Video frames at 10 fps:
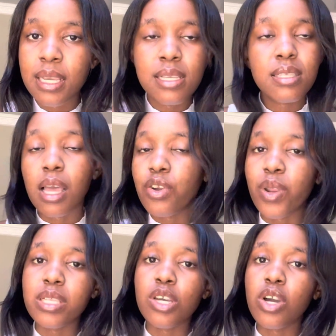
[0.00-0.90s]
Start
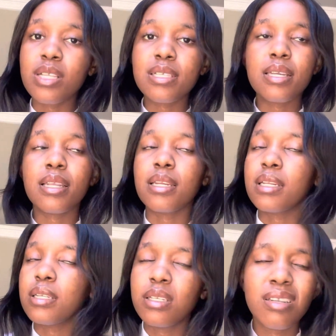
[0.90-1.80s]
creating content and
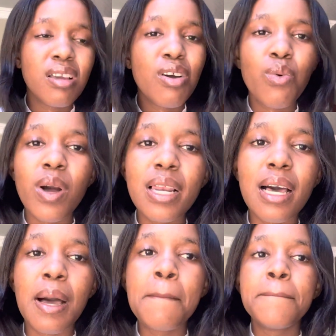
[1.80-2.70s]
then voila.